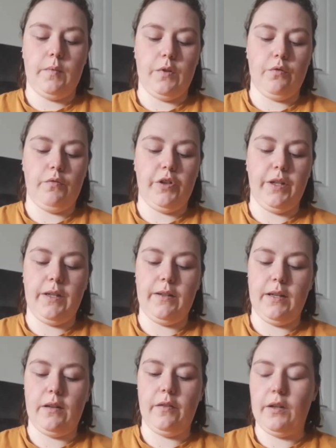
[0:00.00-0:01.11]
Don't really need
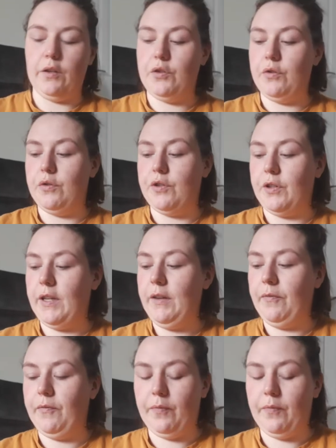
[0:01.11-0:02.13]
anything else usually.